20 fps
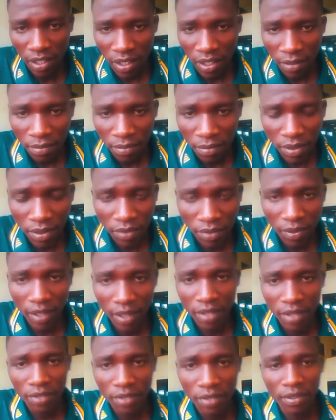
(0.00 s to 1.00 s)
Meanwhile,
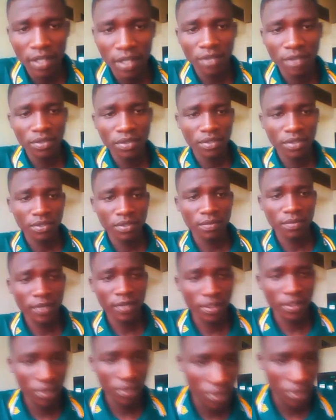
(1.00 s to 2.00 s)
you may
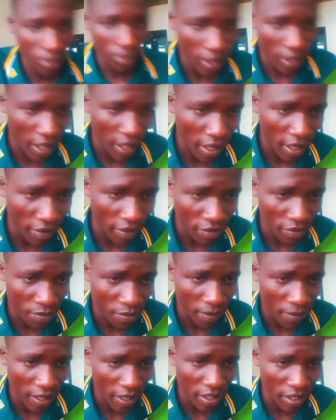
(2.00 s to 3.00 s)
not only have
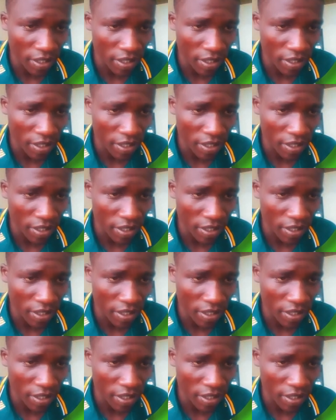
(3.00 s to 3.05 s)
Spanish,